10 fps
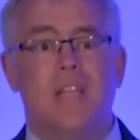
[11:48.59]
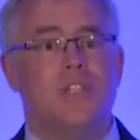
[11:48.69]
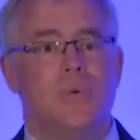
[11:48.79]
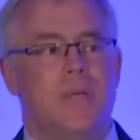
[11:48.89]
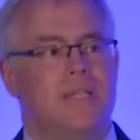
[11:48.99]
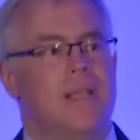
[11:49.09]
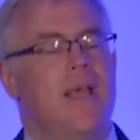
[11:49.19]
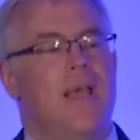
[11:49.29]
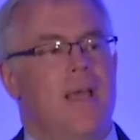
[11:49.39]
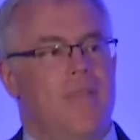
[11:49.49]
issue is,
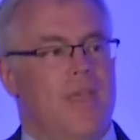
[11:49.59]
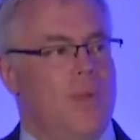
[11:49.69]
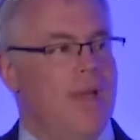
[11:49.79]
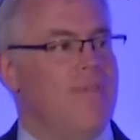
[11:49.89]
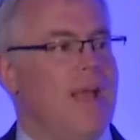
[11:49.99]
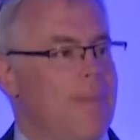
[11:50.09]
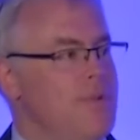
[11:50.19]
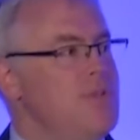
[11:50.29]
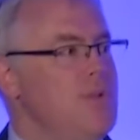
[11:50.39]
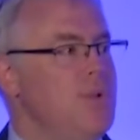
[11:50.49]
that you have an
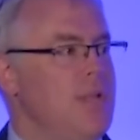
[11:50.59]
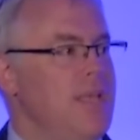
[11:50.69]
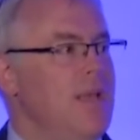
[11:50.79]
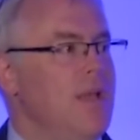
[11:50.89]
opportunity